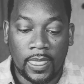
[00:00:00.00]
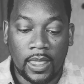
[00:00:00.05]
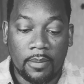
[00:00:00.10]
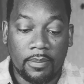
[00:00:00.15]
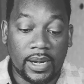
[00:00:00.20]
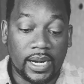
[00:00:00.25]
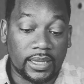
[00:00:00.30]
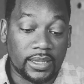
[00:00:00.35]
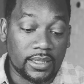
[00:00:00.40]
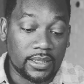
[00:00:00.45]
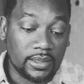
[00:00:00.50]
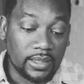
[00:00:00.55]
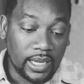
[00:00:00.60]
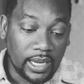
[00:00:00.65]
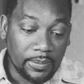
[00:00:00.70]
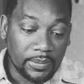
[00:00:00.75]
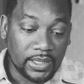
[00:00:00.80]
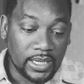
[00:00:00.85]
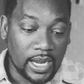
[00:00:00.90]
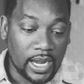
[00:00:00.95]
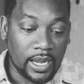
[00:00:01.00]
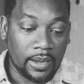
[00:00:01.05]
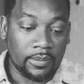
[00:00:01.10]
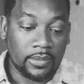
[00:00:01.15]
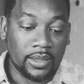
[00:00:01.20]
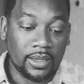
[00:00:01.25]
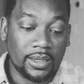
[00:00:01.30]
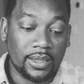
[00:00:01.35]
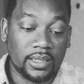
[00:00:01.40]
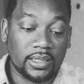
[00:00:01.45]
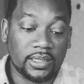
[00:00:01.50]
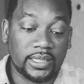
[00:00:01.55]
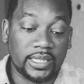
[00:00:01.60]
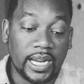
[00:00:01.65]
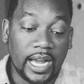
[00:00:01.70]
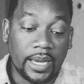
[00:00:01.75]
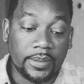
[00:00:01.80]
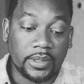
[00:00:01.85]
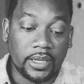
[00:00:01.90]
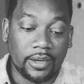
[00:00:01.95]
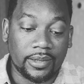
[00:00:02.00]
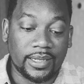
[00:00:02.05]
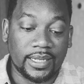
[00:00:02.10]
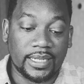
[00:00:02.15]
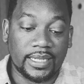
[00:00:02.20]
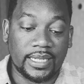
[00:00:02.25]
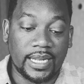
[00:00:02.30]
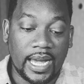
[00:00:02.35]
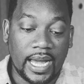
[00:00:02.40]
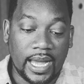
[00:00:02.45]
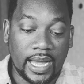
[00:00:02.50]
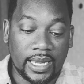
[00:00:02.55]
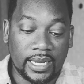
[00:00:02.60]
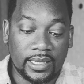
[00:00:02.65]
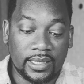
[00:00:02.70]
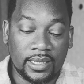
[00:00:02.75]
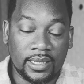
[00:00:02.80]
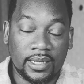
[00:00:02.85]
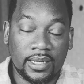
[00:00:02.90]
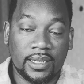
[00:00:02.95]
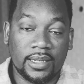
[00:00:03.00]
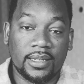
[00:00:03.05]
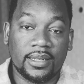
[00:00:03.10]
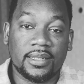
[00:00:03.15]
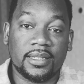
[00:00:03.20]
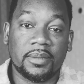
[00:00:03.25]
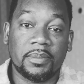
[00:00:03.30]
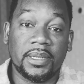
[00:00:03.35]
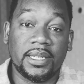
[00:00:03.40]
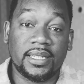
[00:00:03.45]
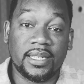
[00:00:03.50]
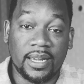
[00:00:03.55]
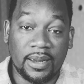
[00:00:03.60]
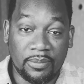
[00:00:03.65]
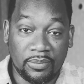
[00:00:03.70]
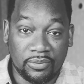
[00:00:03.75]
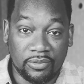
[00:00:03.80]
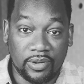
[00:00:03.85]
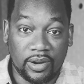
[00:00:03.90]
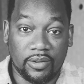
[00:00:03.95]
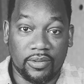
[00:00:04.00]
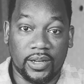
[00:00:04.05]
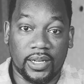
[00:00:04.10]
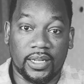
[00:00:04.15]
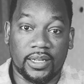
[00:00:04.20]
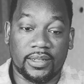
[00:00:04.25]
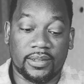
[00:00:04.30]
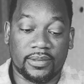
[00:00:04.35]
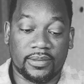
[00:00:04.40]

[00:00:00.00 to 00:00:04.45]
But at the same time, jobs are designed to be temporary.